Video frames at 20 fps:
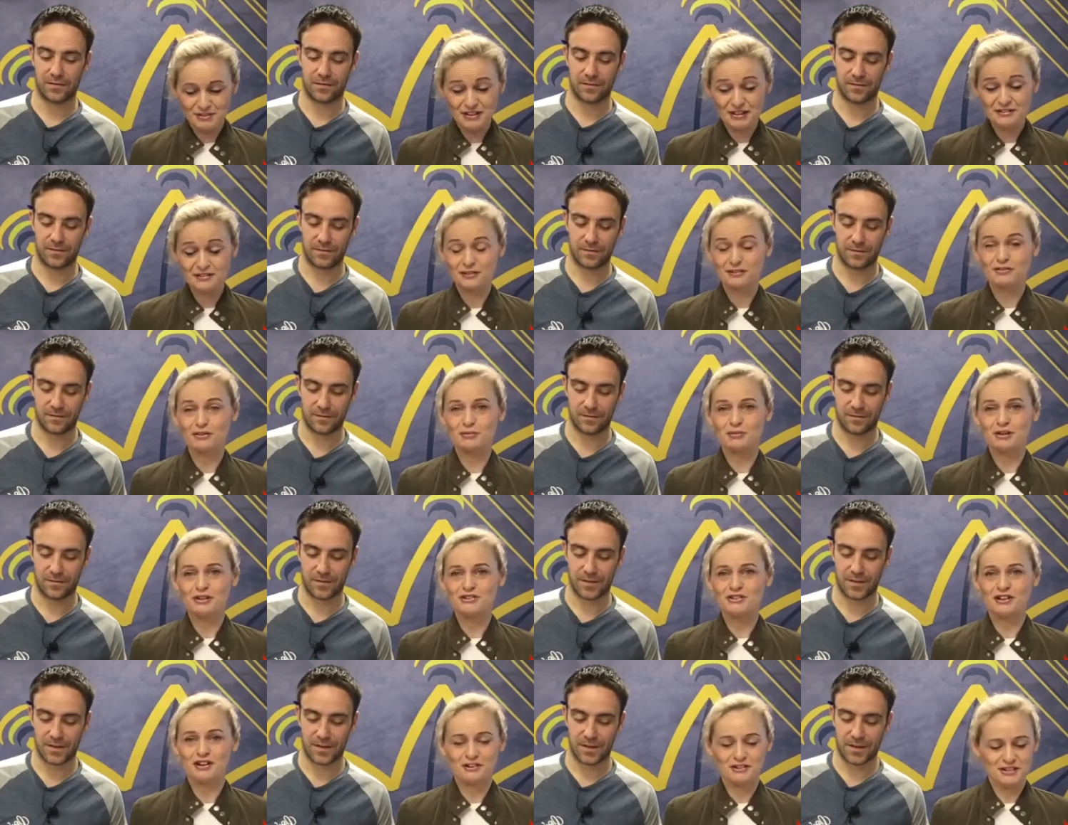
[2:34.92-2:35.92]
Speaker 1: so that's on the front page
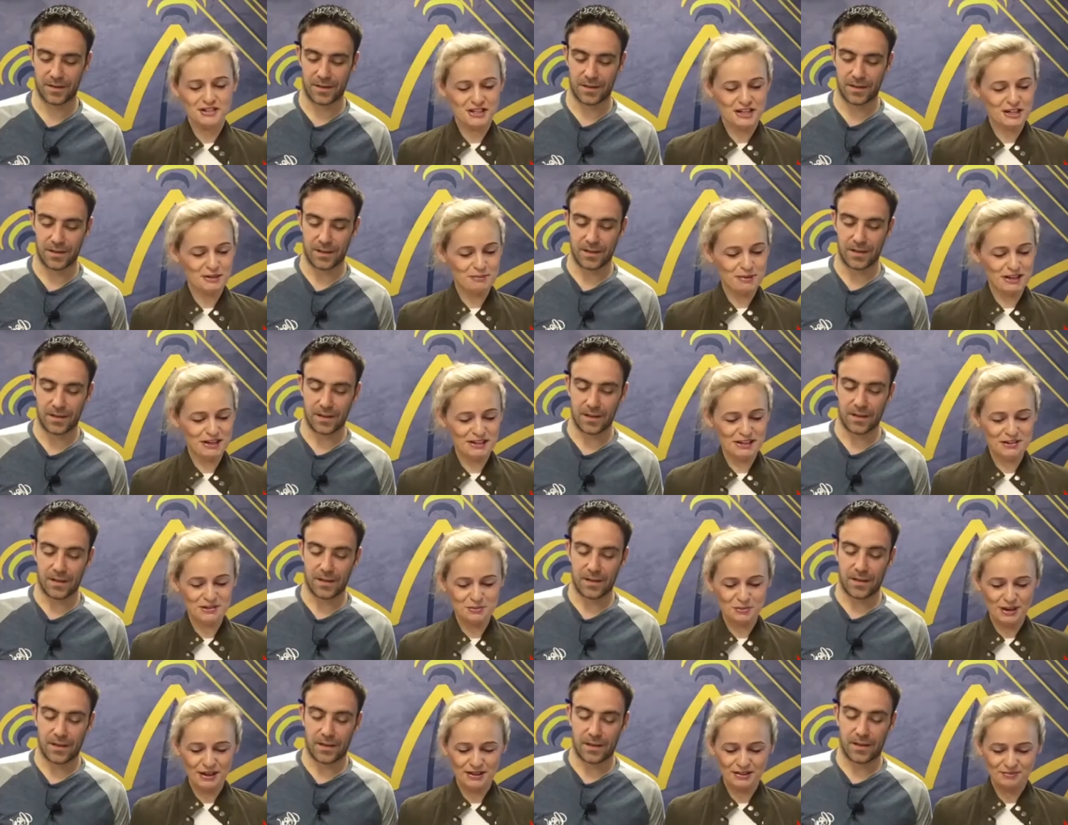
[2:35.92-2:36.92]
of the Irish Daily Mail as
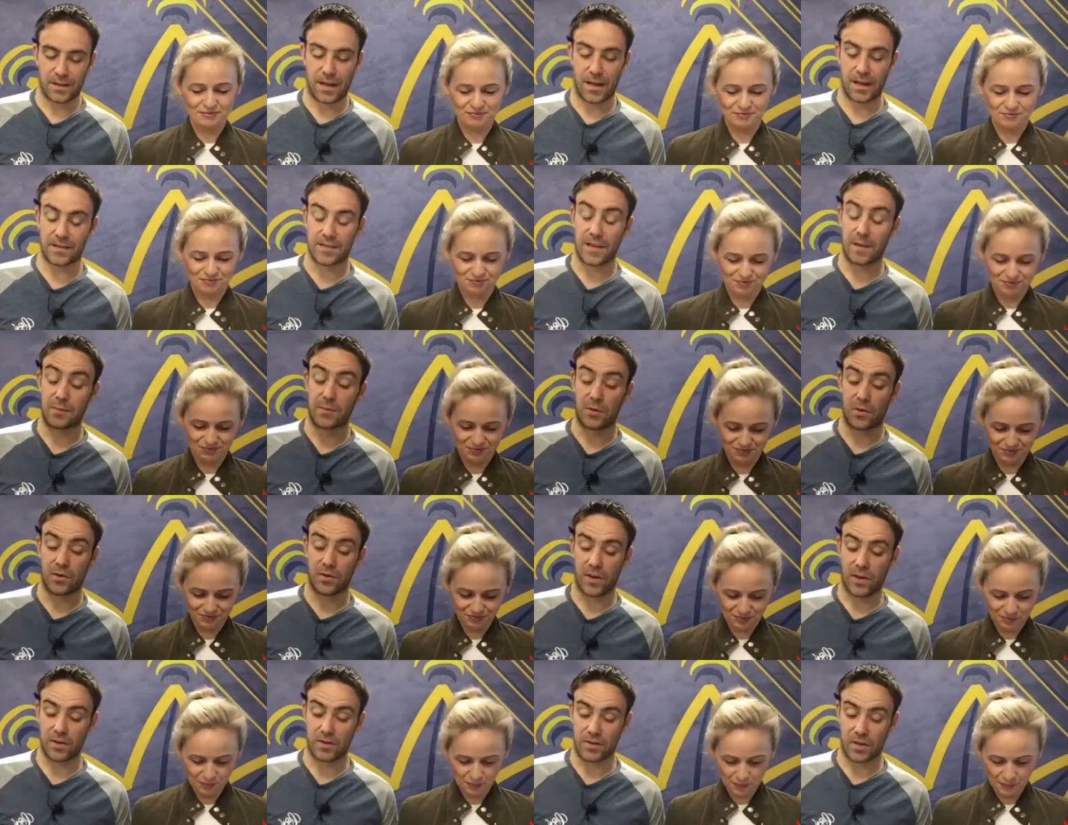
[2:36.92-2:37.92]
well.
Speaker 2: Yeah, same story in
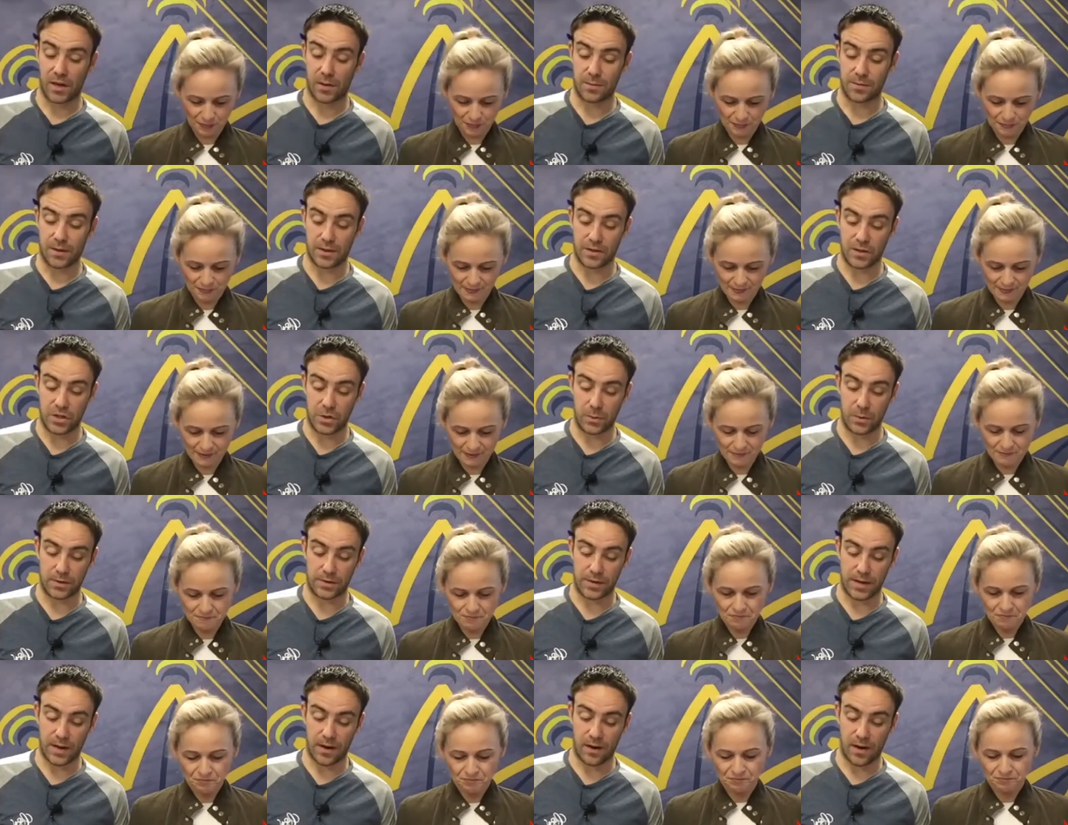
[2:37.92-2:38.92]
the Irish Times. Then she will
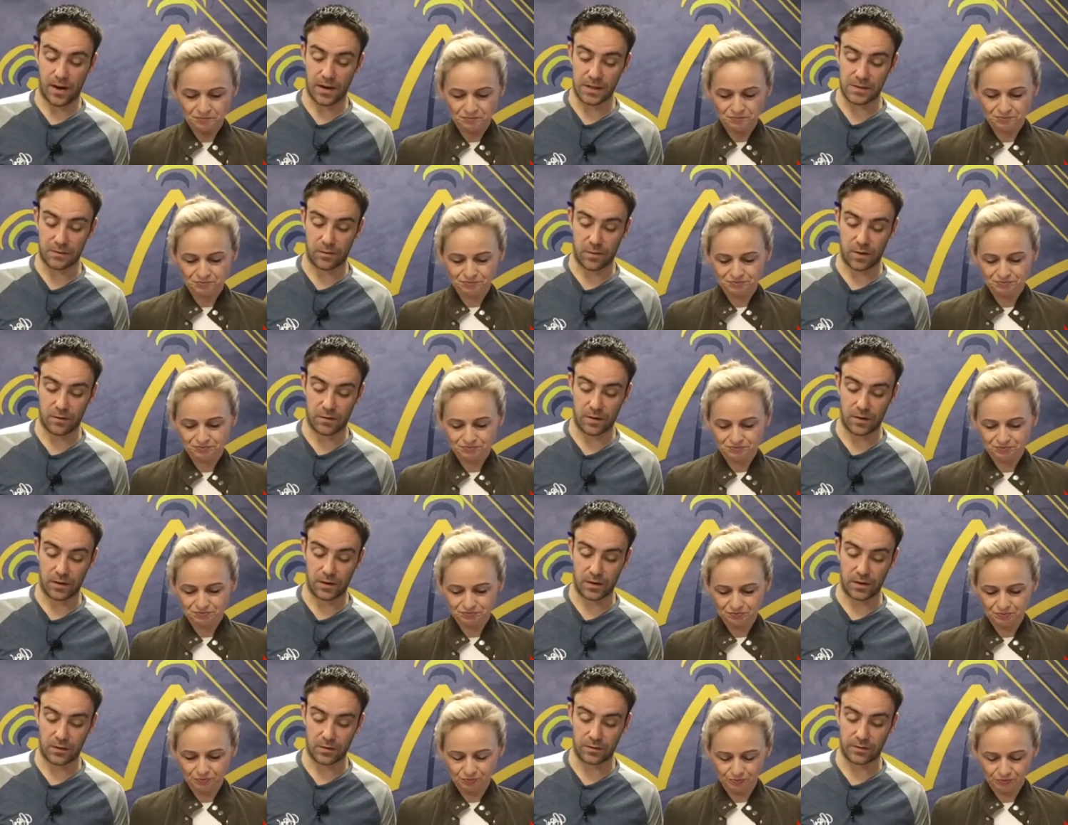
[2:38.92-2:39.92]
stay in our hearts forever,
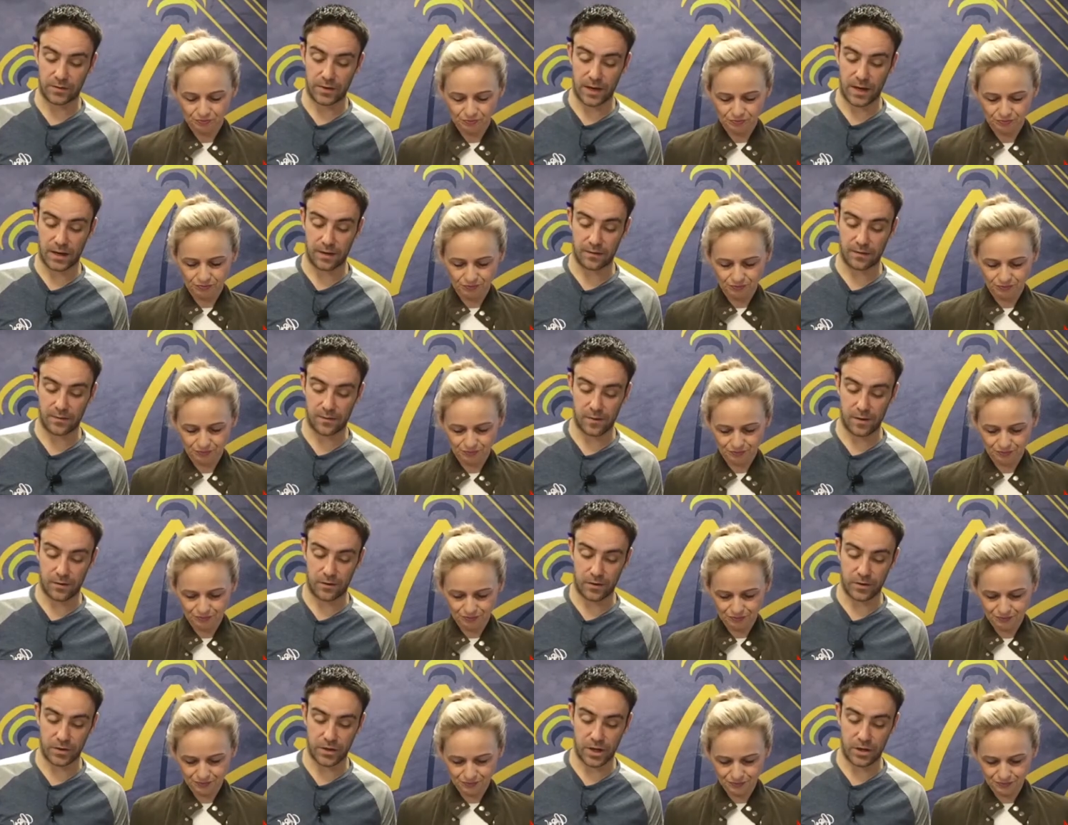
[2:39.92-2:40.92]
loved and
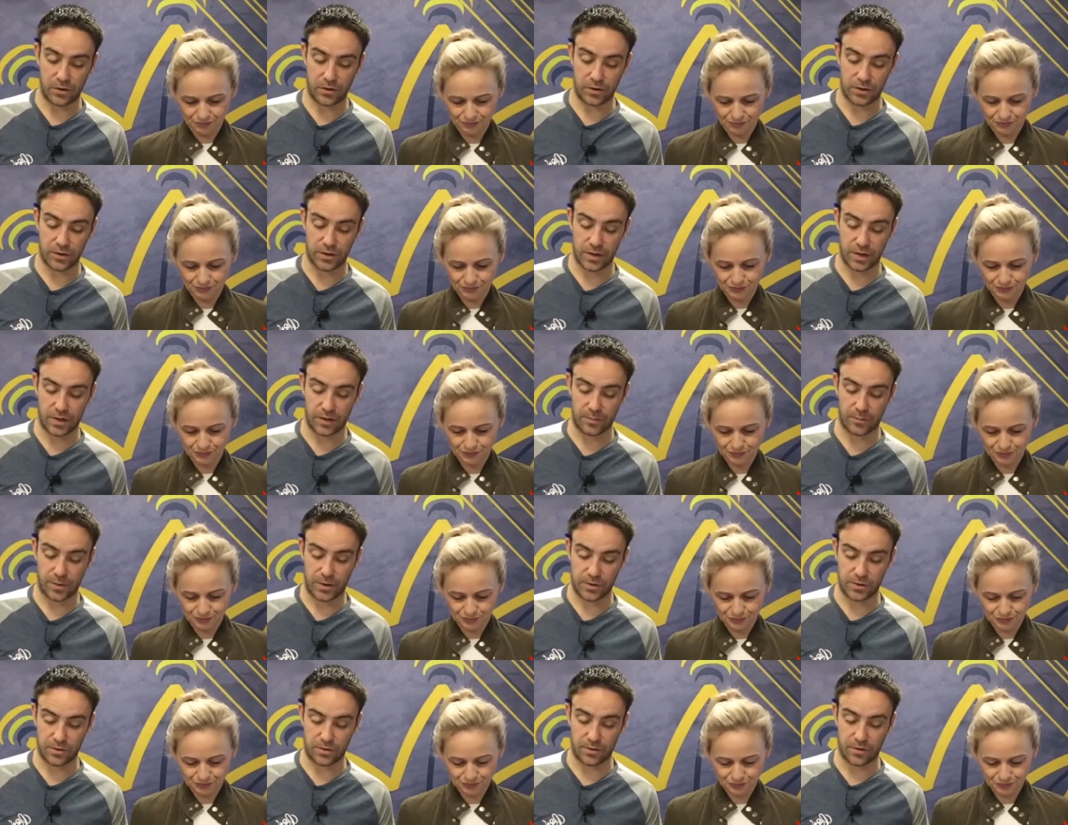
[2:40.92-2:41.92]
forever cherished. And
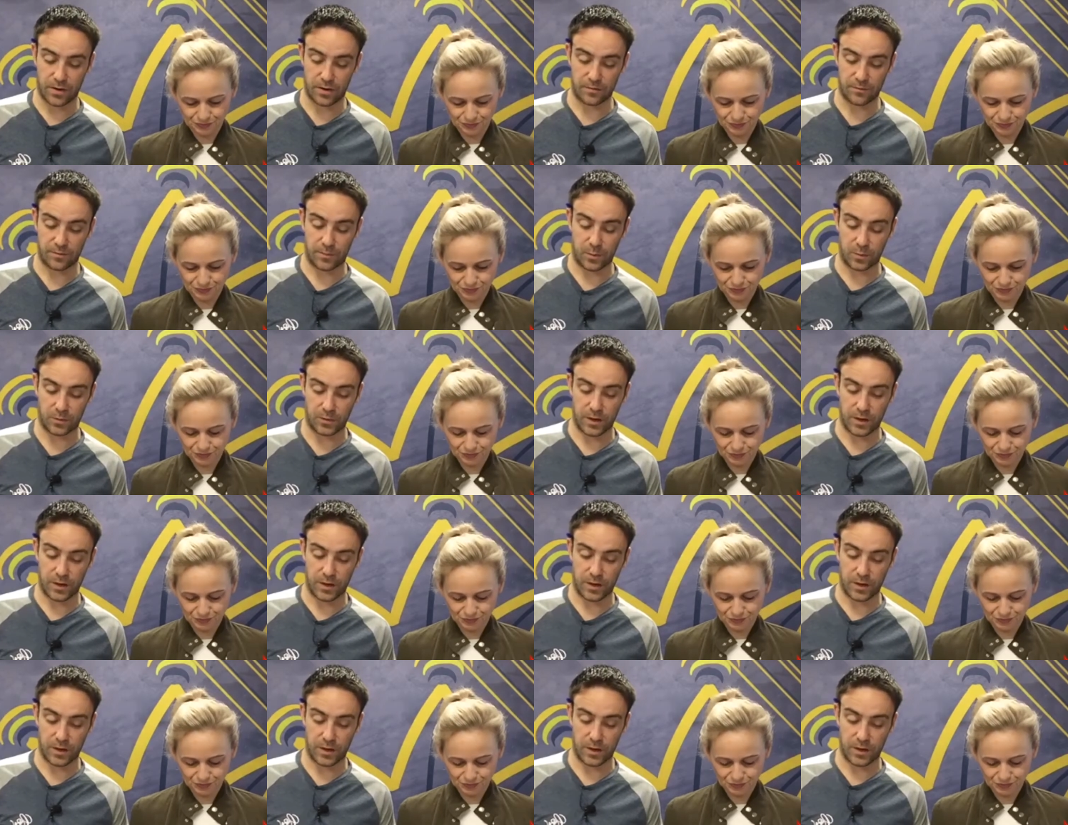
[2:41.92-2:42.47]
picture of both